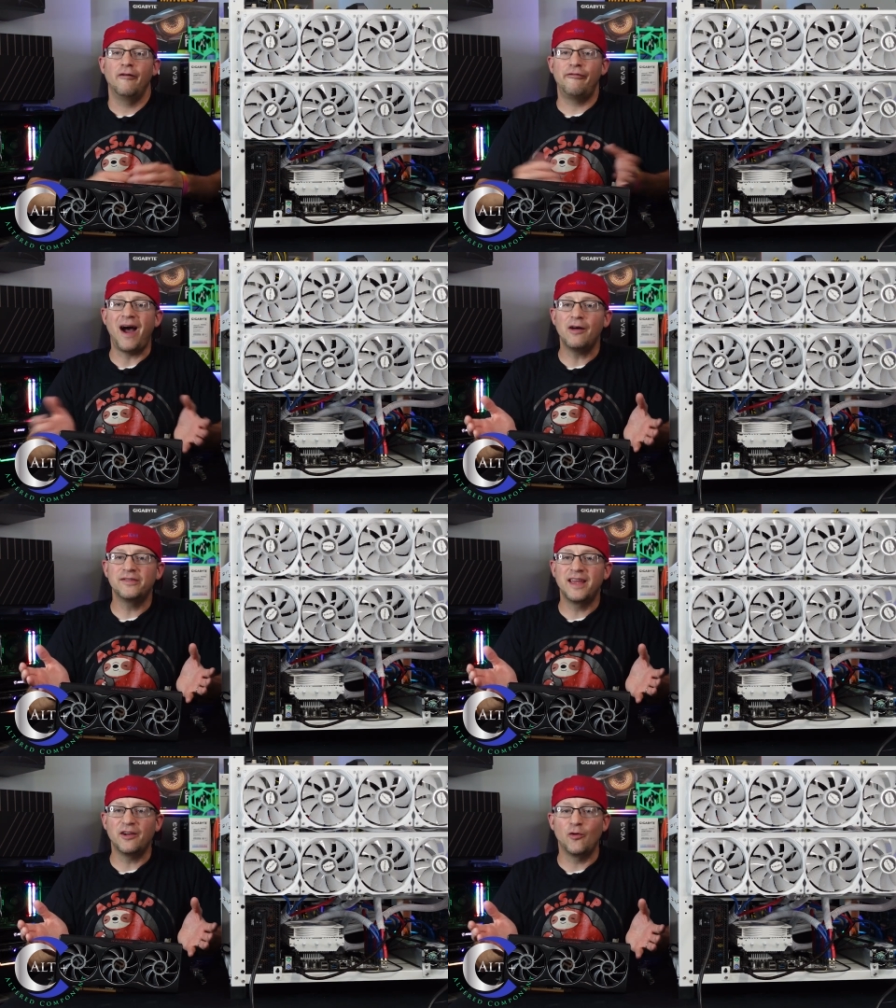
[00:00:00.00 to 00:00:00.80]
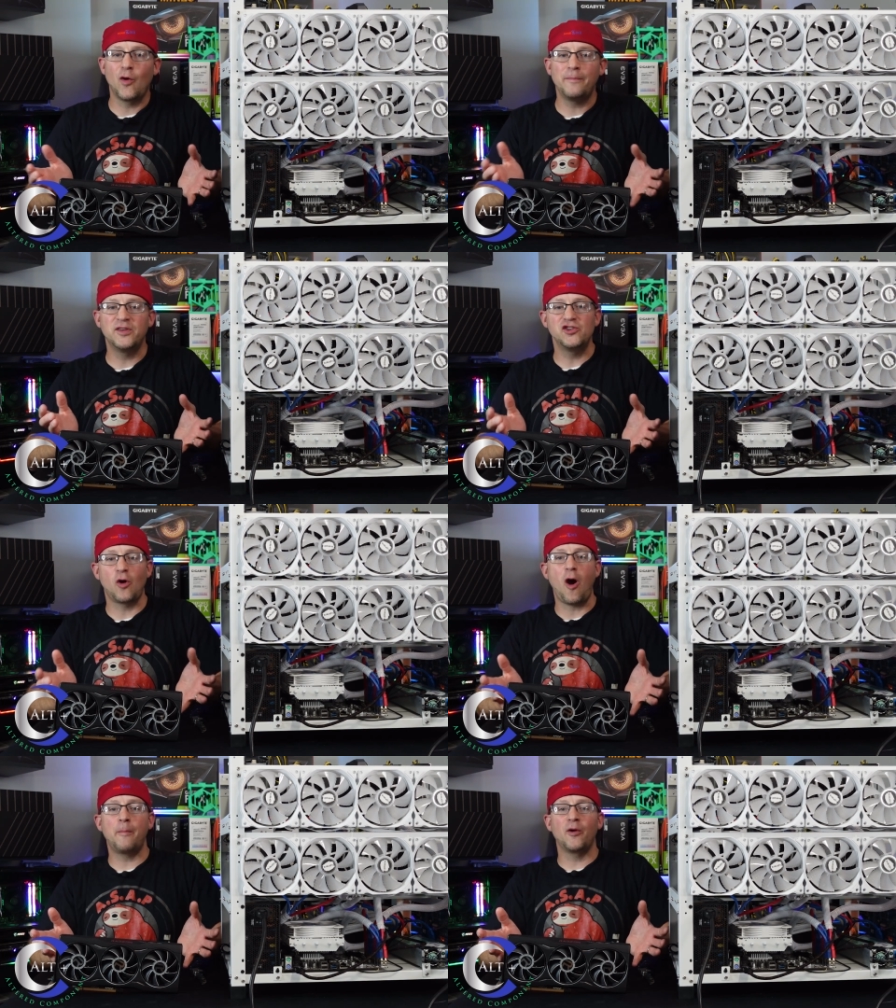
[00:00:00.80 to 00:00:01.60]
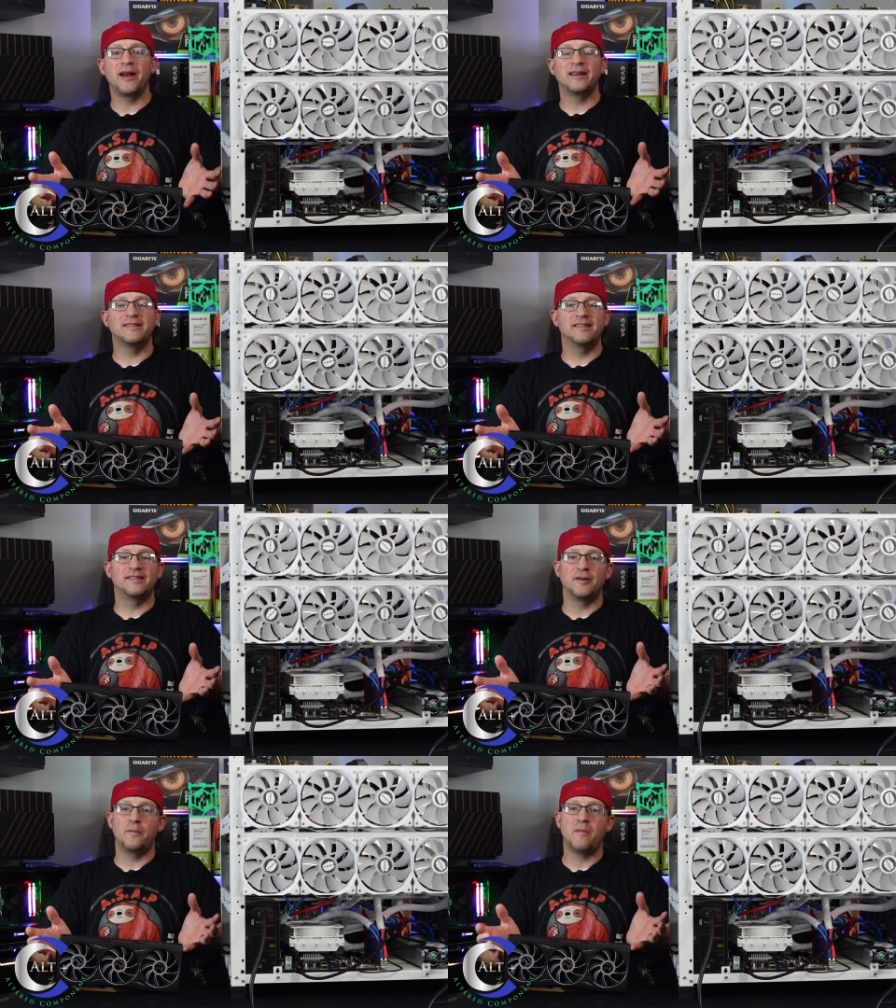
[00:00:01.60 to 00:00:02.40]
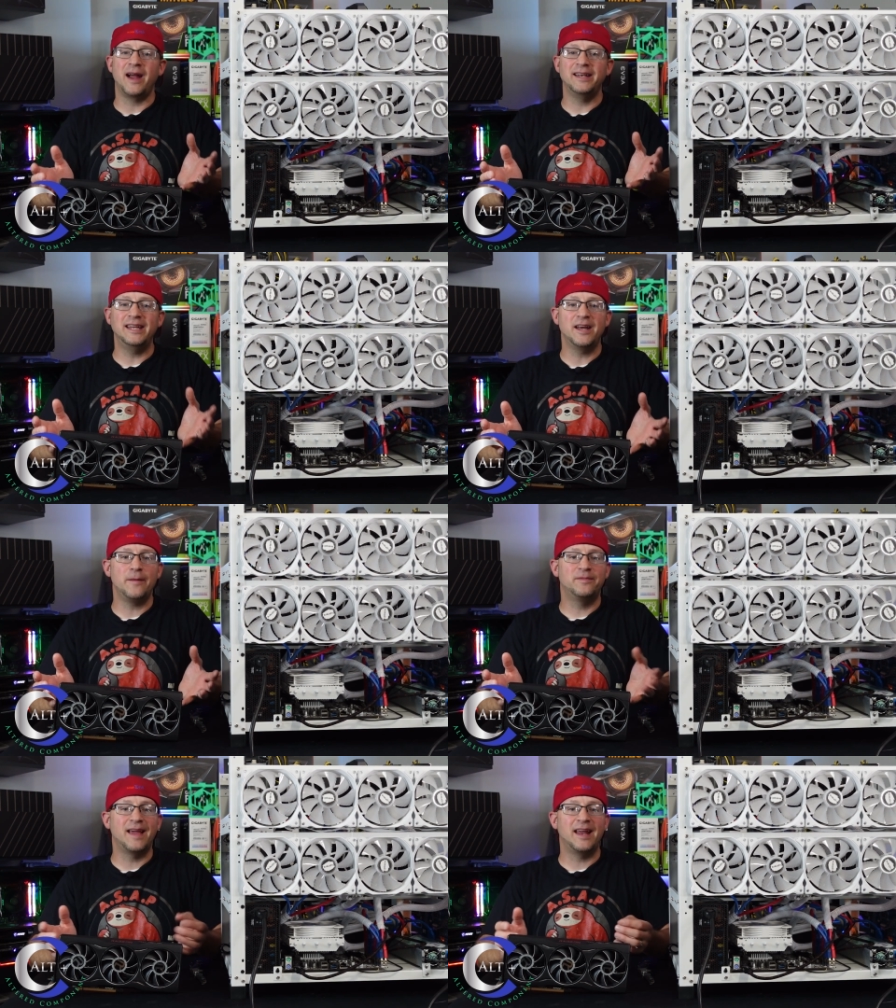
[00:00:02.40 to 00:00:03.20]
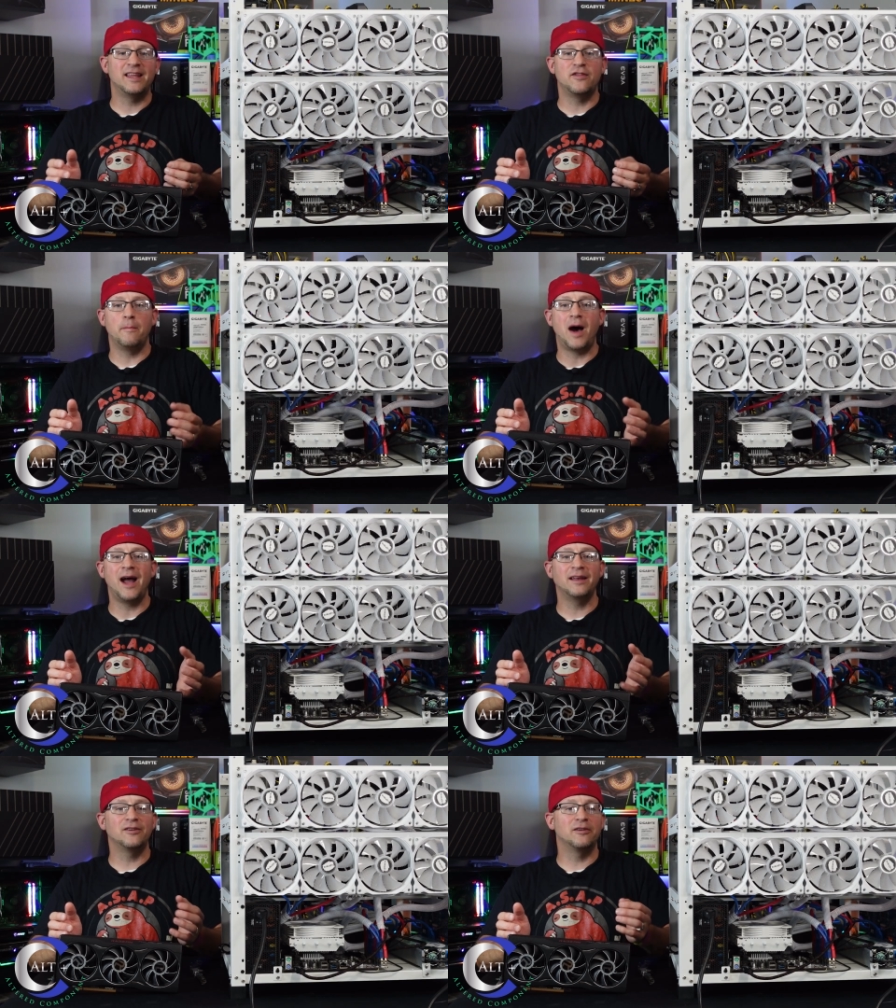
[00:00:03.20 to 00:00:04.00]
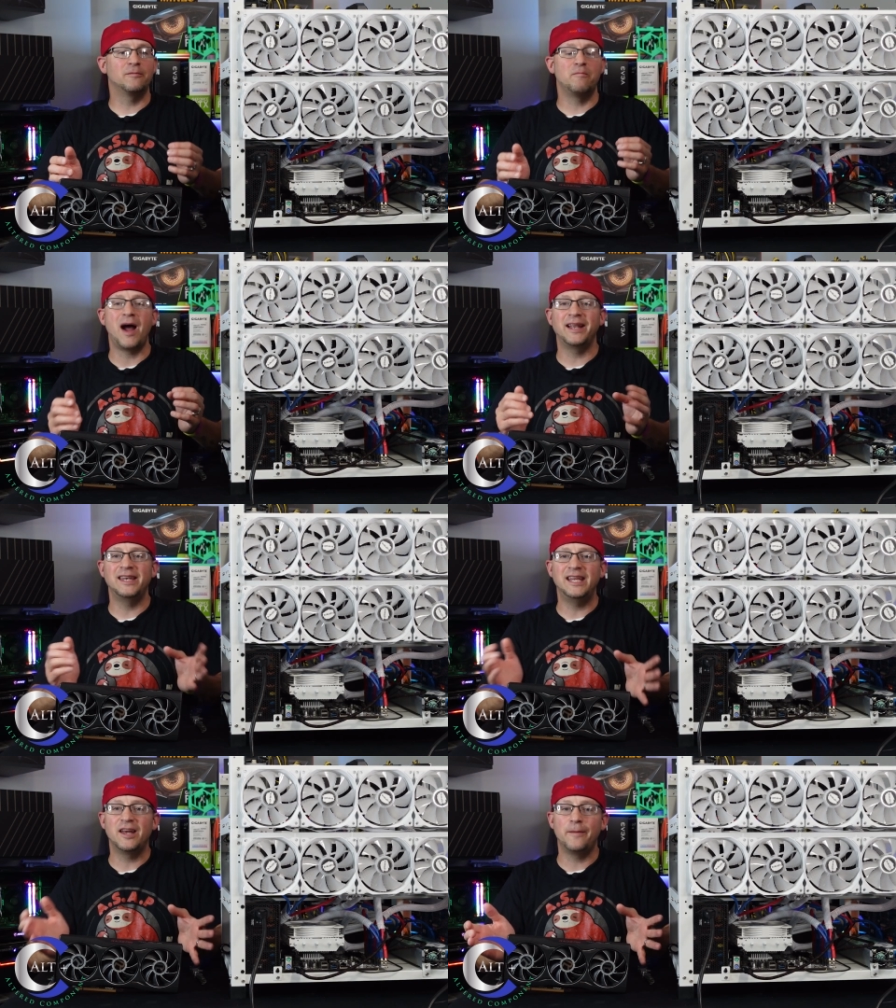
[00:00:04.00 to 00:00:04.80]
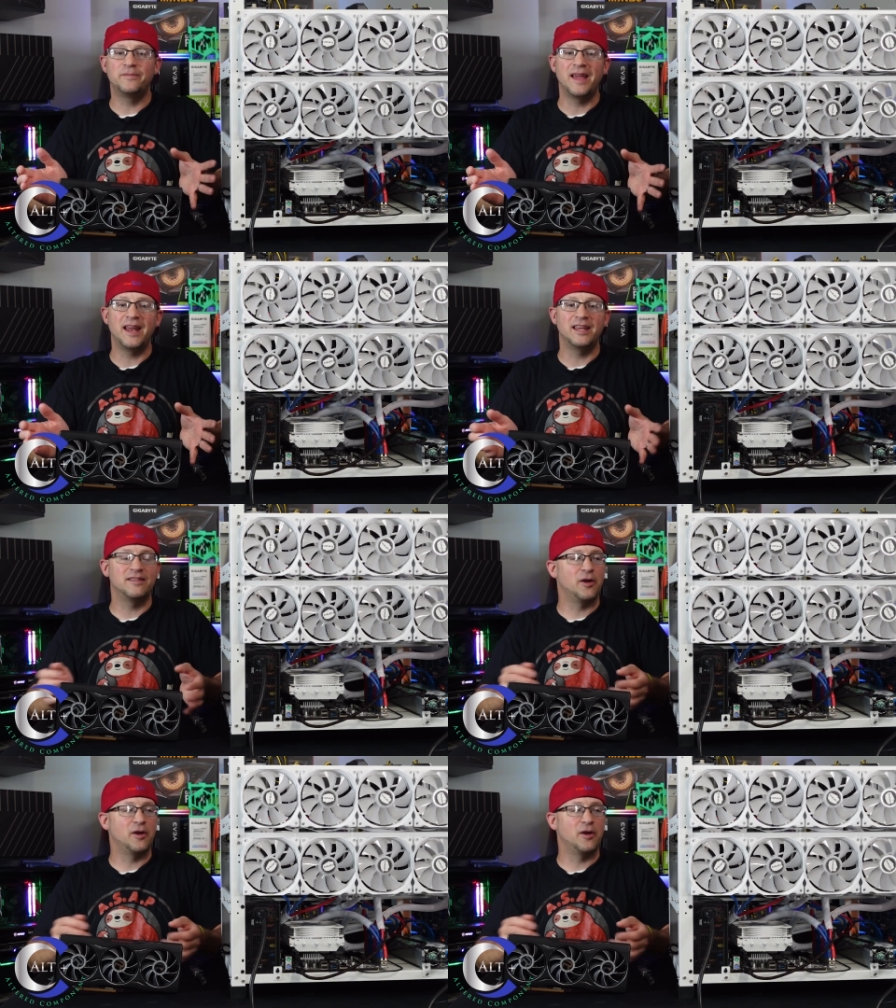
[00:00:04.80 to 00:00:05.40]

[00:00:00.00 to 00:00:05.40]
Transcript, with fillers: Files get corrupted. Your operating system might need updated. The miner might need updated.